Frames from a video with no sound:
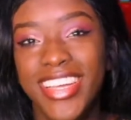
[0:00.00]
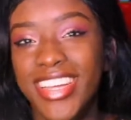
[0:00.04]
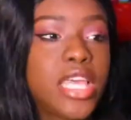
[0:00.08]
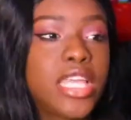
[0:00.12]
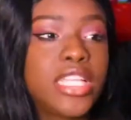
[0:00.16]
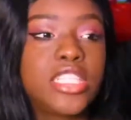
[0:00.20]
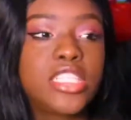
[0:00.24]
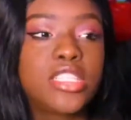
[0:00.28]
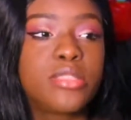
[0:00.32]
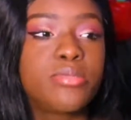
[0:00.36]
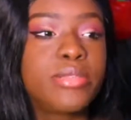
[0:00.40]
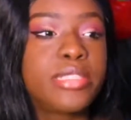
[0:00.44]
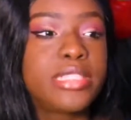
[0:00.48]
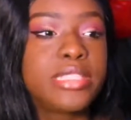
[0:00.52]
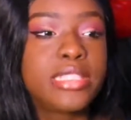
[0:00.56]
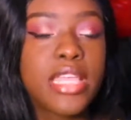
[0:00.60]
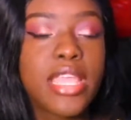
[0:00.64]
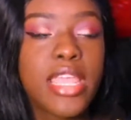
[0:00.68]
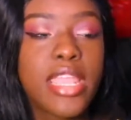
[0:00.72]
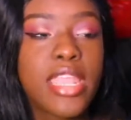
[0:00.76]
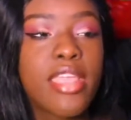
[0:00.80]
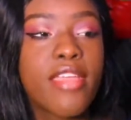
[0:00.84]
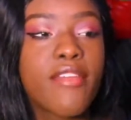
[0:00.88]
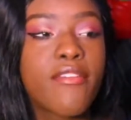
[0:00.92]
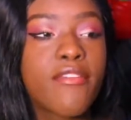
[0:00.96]
They just be
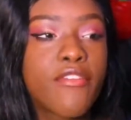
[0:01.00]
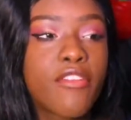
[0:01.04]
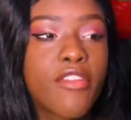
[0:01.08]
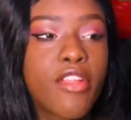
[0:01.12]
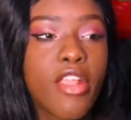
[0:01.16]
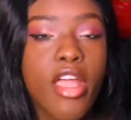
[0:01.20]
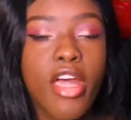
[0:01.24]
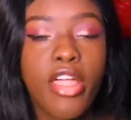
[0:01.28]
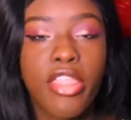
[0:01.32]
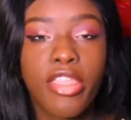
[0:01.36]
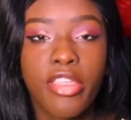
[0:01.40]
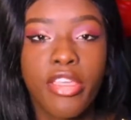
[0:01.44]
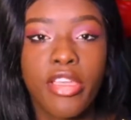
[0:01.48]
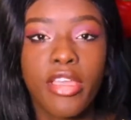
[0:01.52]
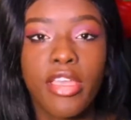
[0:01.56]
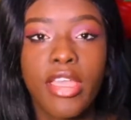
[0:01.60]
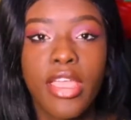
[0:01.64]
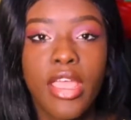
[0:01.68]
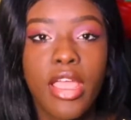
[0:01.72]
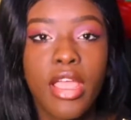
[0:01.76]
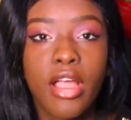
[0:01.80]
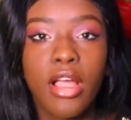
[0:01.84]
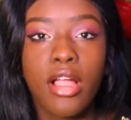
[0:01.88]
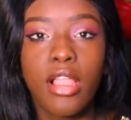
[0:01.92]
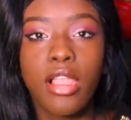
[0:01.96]
saying it for nothing.
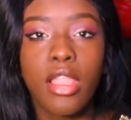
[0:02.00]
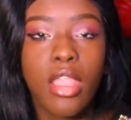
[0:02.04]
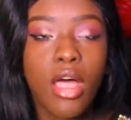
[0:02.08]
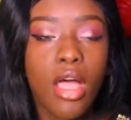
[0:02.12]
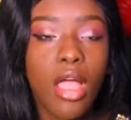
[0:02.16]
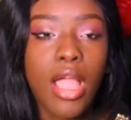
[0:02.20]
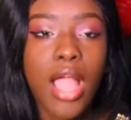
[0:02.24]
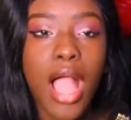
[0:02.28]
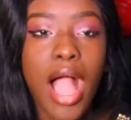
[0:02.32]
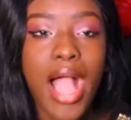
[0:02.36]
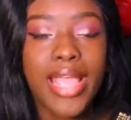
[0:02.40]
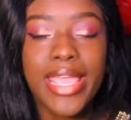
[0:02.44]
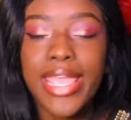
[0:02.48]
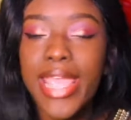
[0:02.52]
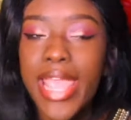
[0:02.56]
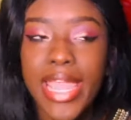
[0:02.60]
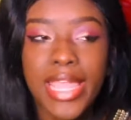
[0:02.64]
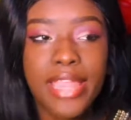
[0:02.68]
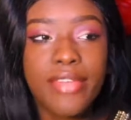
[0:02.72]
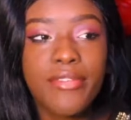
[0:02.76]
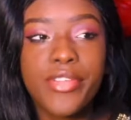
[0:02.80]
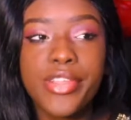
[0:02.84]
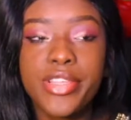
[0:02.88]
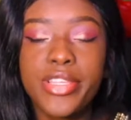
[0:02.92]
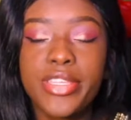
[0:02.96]
Like, I
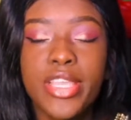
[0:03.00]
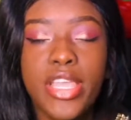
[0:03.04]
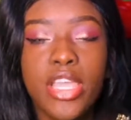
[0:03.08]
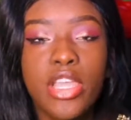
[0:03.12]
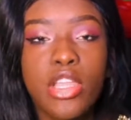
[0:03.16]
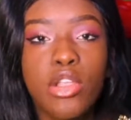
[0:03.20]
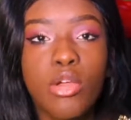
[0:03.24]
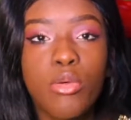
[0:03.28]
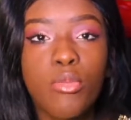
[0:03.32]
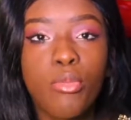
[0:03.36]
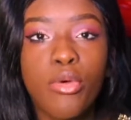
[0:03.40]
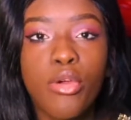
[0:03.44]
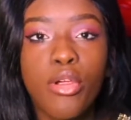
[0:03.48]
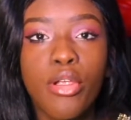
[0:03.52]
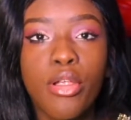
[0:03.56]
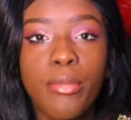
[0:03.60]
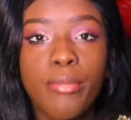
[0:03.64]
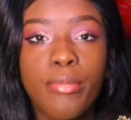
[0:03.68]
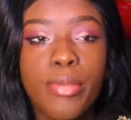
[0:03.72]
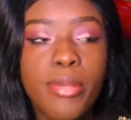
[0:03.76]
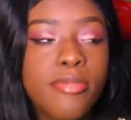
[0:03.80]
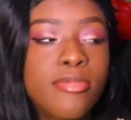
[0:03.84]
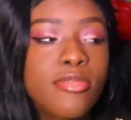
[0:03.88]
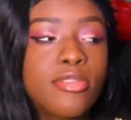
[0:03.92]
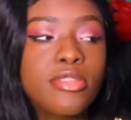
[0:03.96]
can't even say it no more.
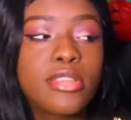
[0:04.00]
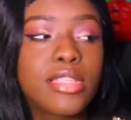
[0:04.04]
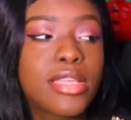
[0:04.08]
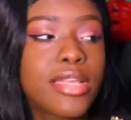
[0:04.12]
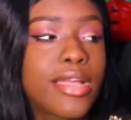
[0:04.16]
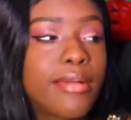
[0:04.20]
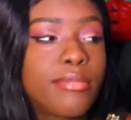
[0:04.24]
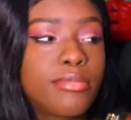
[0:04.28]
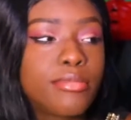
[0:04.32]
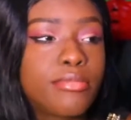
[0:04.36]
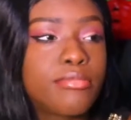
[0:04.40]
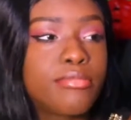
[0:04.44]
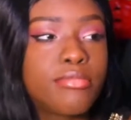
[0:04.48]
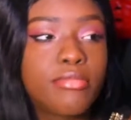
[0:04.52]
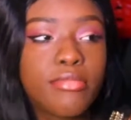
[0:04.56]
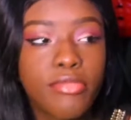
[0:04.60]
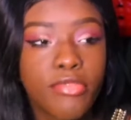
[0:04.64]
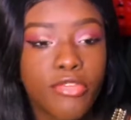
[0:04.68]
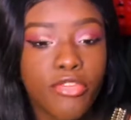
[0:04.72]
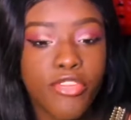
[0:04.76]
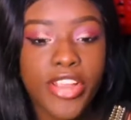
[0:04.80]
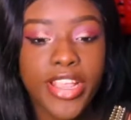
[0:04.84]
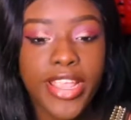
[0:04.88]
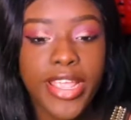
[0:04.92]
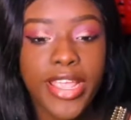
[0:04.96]
People will think I'm
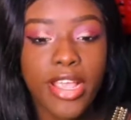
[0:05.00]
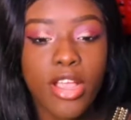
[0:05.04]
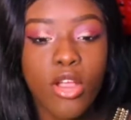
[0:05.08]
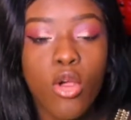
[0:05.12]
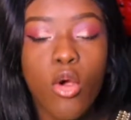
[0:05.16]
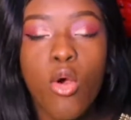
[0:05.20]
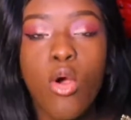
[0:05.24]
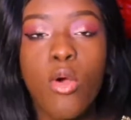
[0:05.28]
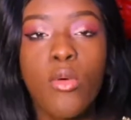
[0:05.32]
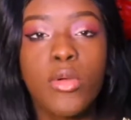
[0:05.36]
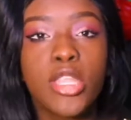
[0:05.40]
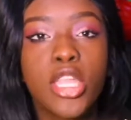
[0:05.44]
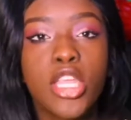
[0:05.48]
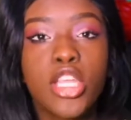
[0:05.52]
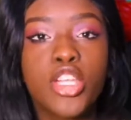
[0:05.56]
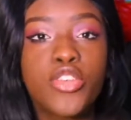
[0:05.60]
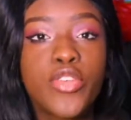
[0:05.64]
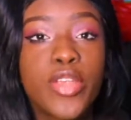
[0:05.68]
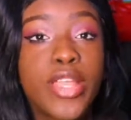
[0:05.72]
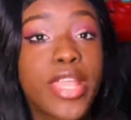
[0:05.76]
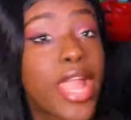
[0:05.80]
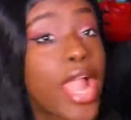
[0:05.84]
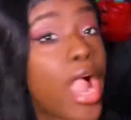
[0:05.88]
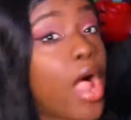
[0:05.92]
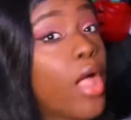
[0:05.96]
freaking going with the
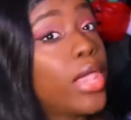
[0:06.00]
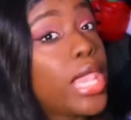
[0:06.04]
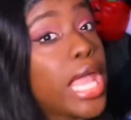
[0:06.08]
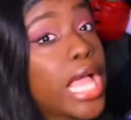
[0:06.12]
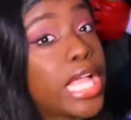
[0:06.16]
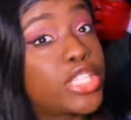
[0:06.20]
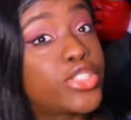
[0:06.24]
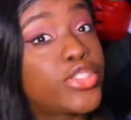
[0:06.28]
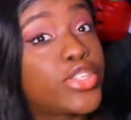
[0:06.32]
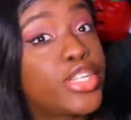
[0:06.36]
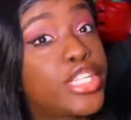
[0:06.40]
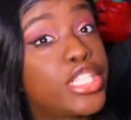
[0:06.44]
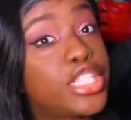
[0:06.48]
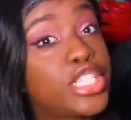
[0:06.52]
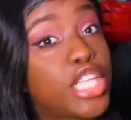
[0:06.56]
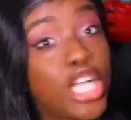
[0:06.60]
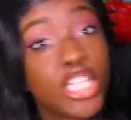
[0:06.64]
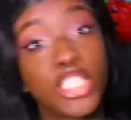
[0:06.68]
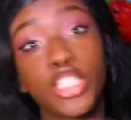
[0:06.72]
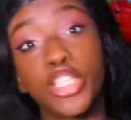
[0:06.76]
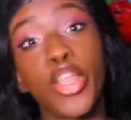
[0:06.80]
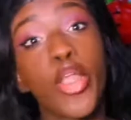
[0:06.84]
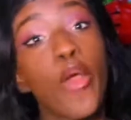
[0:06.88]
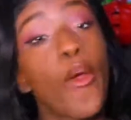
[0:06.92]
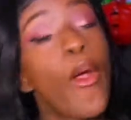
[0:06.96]
trend, and I don't like trends.
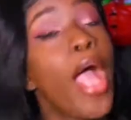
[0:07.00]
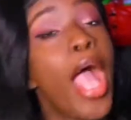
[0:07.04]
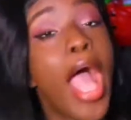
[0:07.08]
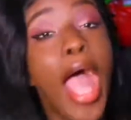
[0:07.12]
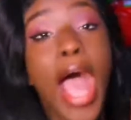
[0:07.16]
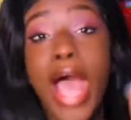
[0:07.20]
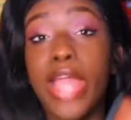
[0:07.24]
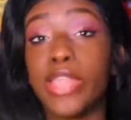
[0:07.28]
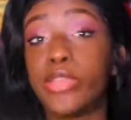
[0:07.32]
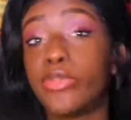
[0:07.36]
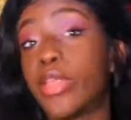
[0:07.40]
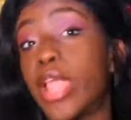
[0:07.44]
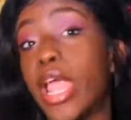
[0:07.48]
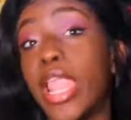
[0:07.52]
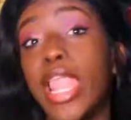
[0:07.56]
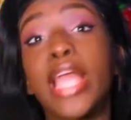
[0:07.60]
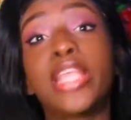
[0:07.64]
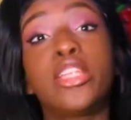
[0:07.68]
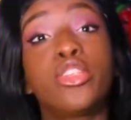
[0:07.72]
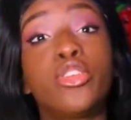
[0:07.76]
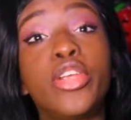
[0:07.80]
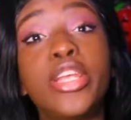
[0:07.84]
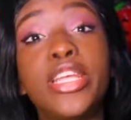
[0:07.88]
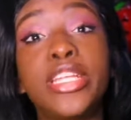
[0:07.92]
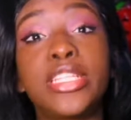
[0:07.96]
Y'all should know, I do not
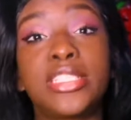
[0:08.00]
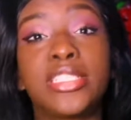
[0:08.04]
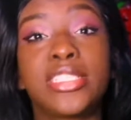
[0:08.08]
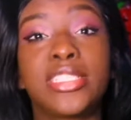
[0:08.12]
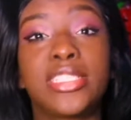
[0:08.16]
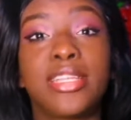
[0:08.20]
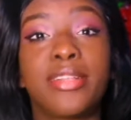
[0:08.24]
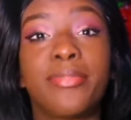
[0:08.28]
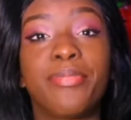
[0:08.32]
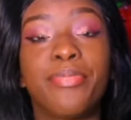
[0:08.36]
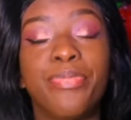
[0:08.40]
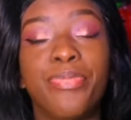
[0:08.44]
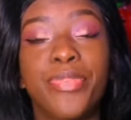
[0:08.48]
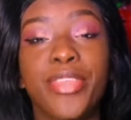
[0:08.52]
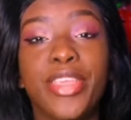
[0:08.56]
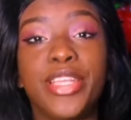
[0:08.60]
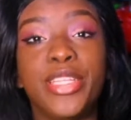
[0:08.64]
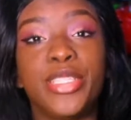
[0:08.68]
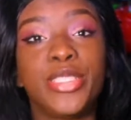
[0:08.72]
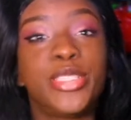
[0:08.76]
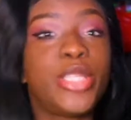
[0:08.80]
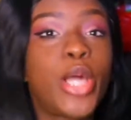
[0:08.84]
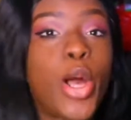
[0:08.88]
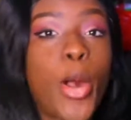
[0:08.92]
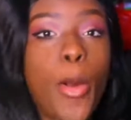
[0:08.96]
like trends.
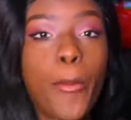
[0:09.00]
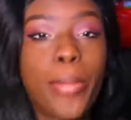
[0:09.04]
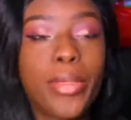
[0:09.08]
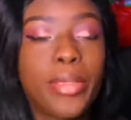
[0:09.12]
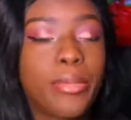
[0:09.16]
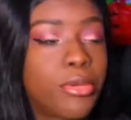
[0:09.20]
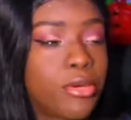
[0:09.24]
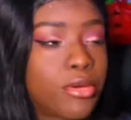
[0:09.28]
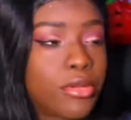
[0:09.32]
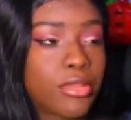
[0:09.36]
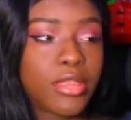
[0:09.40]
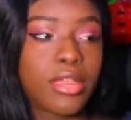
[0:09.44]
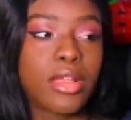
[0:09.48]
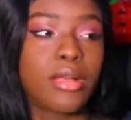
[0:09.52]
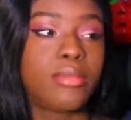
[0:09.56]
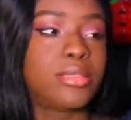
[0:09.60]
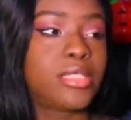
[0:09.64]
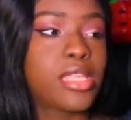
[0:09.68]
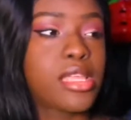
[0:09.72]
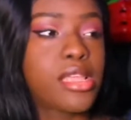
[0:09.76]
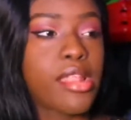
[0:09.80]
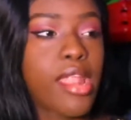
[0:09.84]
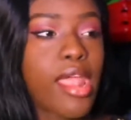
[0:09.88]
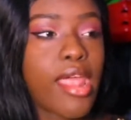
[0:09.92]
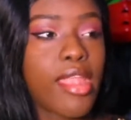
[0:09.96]
So, people will think I'm
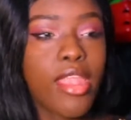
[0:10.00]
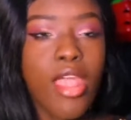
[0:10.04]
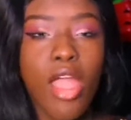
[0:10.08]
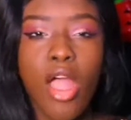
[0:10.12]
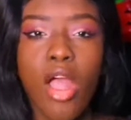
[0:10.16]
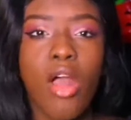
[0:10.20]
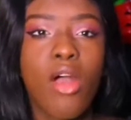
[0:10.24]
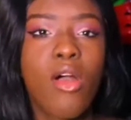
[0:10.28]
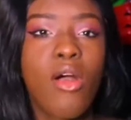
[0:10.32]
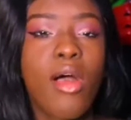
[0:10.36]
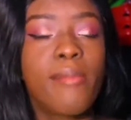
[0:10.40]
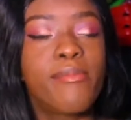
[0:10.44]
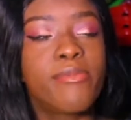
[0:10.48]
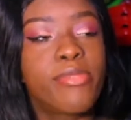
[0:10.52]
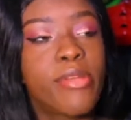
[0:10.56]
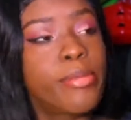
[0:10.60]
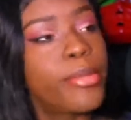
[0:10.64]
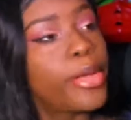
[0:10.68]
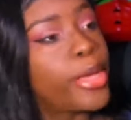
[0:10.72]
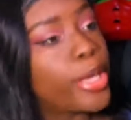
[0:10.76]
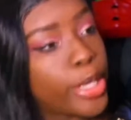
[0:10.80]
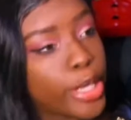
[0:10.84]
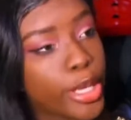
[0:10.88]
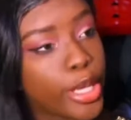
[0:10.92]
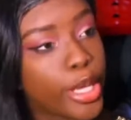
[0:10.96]
saying that. No, I'm from
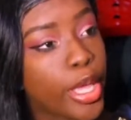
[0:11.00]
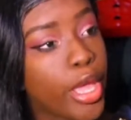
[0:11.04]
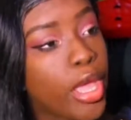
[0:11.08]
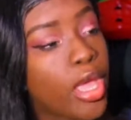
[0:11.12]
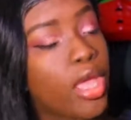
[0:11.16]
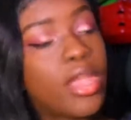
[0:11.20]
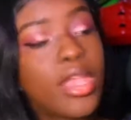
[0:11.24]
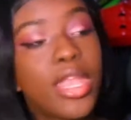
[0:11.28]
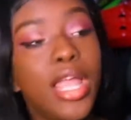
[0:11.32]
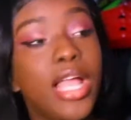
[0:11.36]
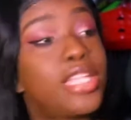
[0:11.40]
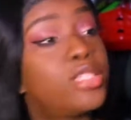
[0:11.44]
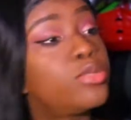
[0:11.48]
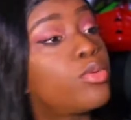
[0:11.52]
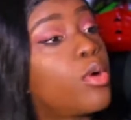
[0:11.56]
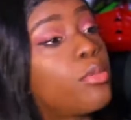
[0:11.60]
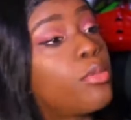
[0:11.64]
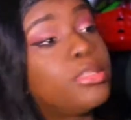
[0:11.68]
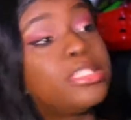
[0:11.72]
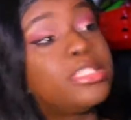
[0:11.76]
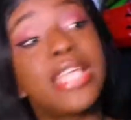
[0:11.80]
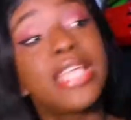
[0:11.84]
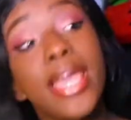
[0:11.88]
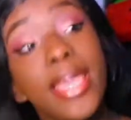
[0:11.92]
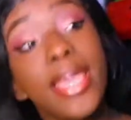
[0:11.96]
the hood. That's
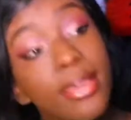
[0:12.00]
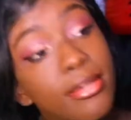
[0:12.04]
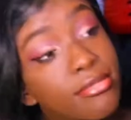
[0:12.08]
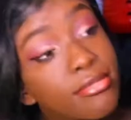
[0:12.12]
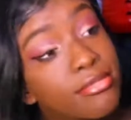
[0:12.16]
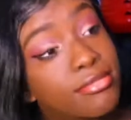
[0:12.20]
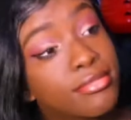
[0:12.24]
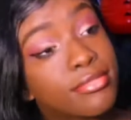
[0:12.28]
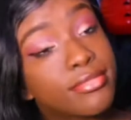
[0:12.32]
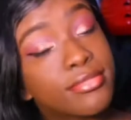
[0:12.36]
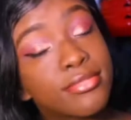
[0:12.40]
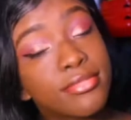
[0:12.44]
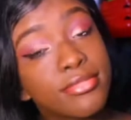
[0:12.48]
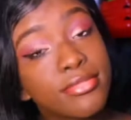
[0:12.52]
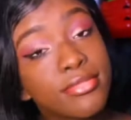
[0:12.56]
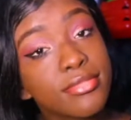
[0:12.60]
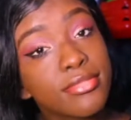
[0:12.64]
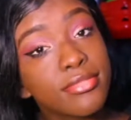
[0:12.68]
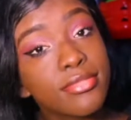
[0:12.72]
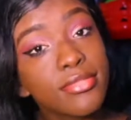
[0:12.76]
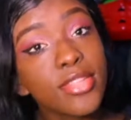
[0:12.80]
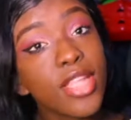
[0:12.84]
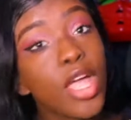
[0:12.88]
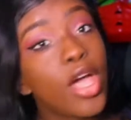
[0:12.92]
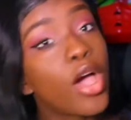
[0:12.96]
what we say.
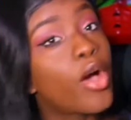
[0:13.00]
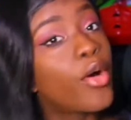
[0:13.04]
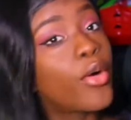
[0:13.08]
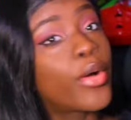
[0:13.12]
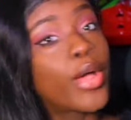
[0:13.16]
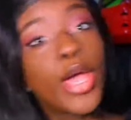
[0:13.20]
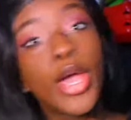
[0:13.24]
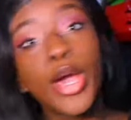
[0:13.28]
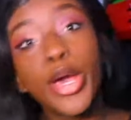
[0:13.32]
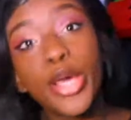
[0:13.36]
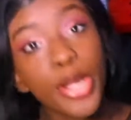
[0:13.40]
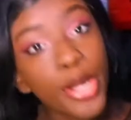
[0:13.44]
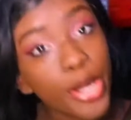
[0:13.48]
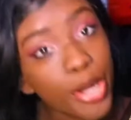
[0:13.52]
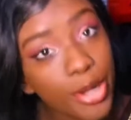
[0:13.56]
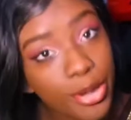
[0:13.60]
Okay?